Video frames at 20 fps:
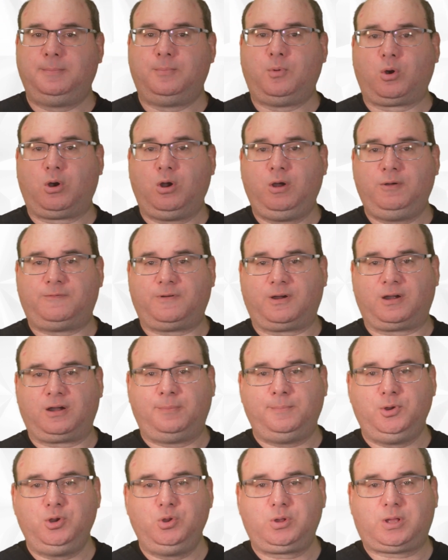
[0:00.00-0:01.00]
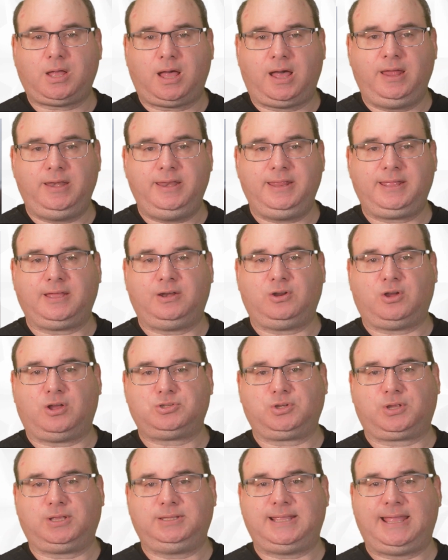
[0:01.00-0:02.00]
Moreover, manuka honey can
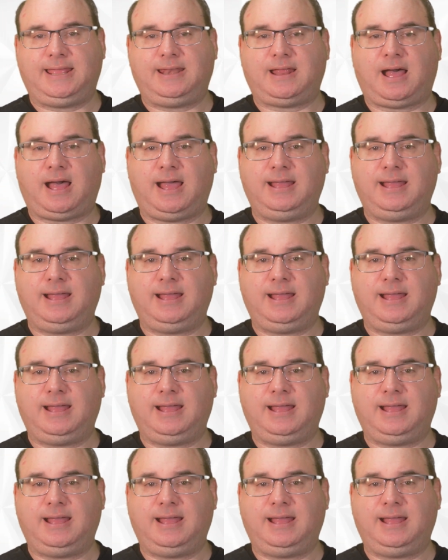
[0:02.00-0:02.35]
also contain a